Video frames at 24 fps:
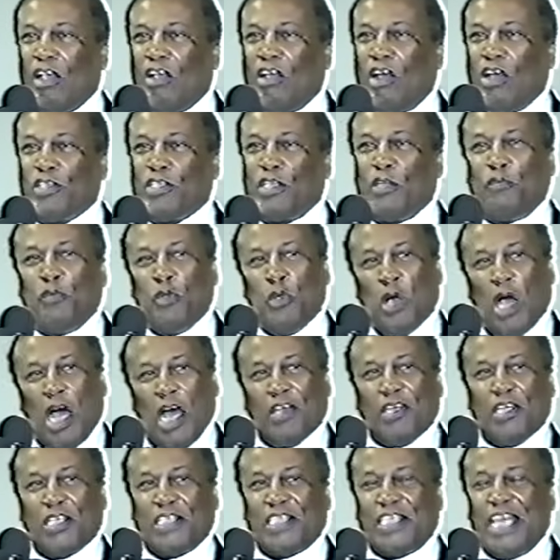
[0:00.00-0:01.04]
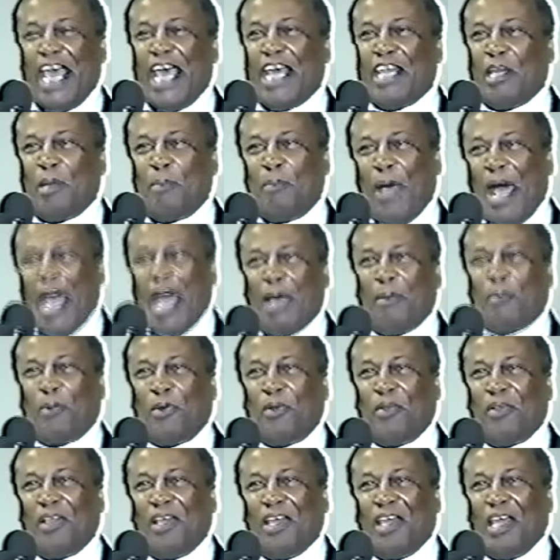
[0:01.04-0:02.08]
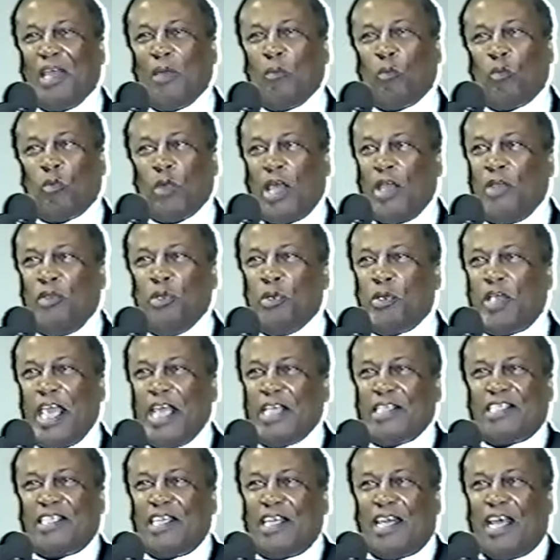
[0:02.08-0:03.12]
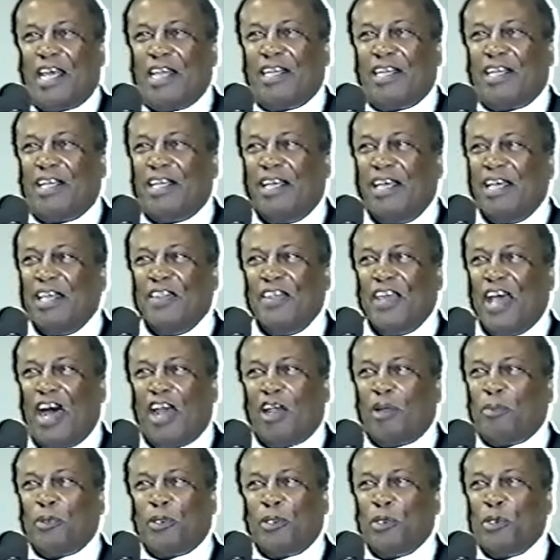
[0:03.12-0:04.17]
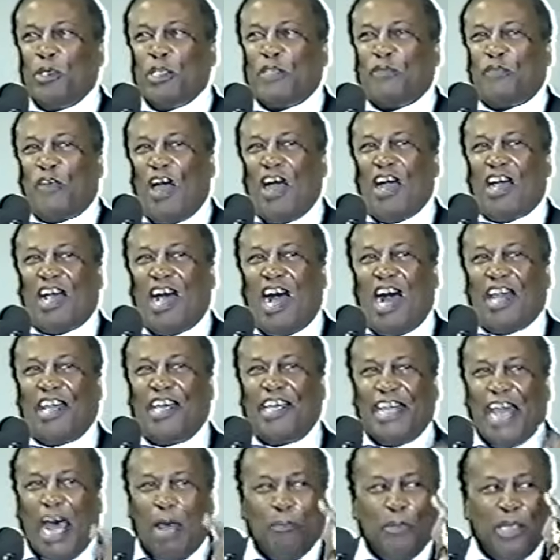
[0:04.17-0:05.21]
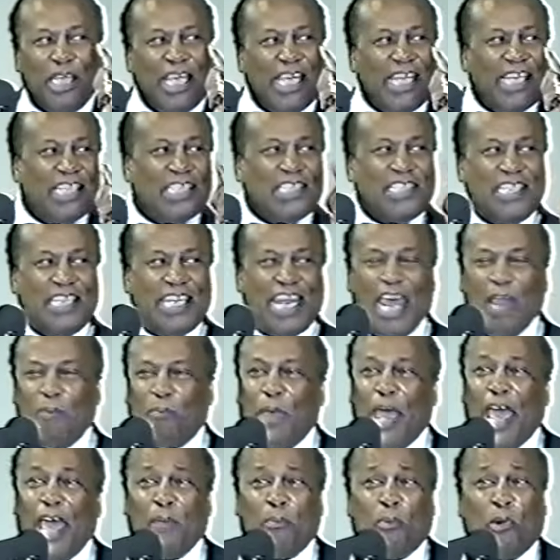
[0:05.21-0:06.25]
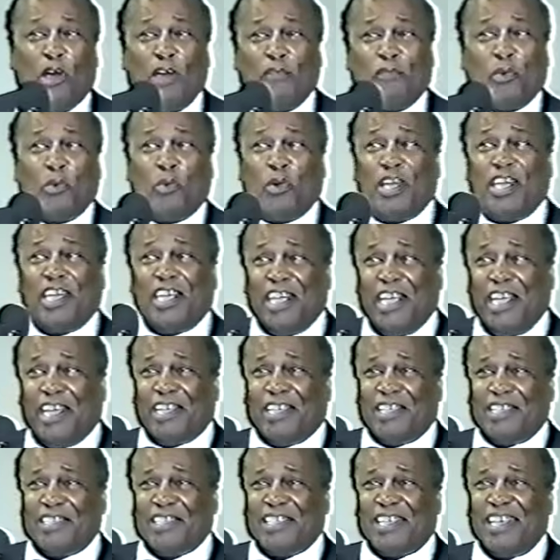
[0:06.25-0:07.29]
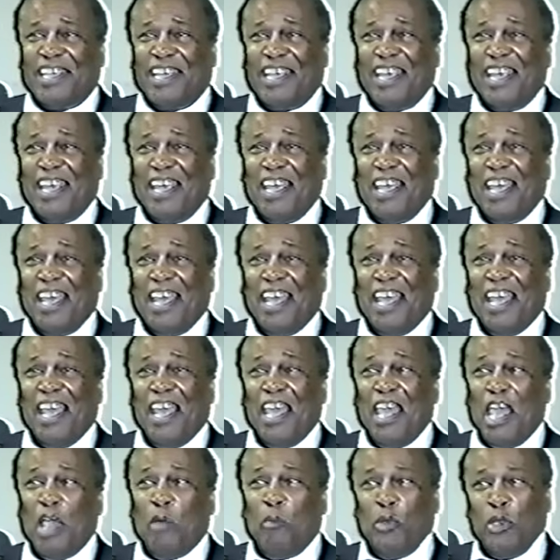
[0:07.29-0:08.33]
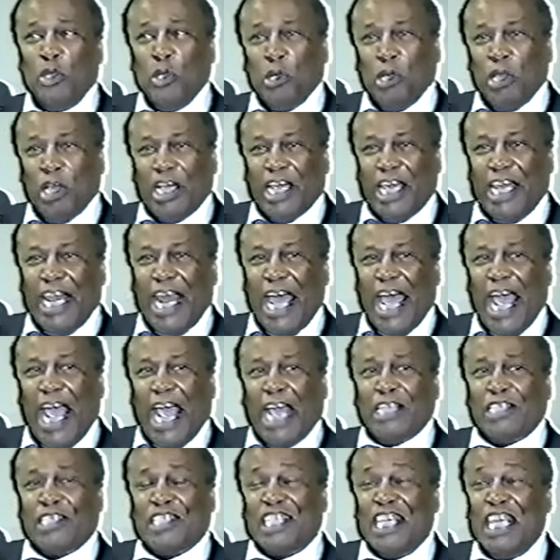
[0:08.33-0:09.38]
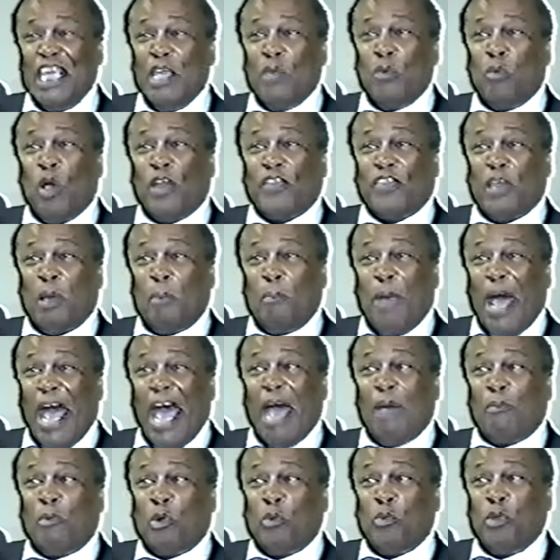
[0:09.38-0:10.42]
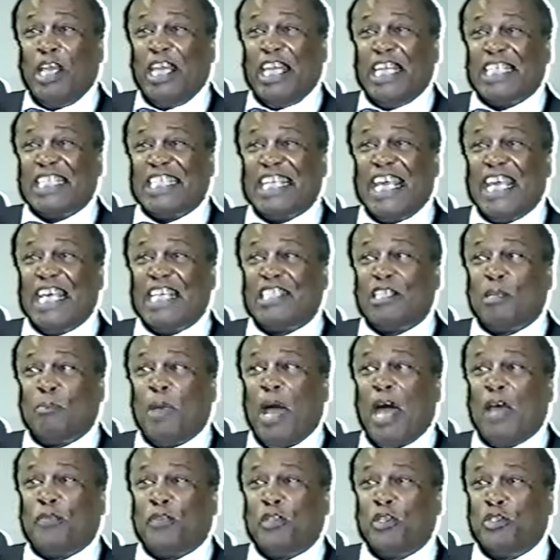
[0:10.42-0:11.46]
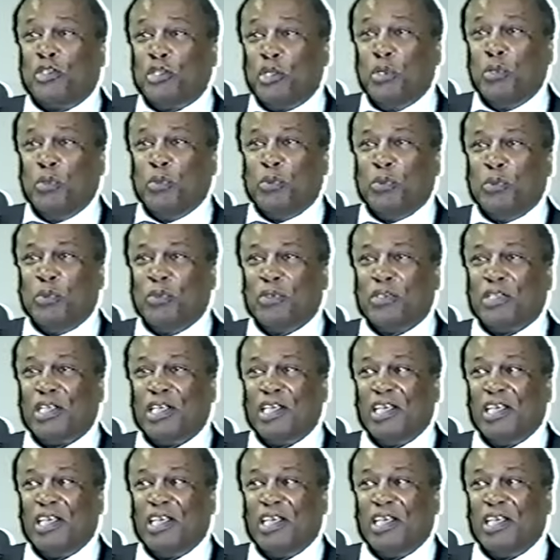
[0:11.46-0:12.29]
Because if you understand the Bible, and you can't sit under the Honorable Louis Farrakhan and not begin to see that bad boy for what it is. And when you look in there and see what the Bible really says about the Jews,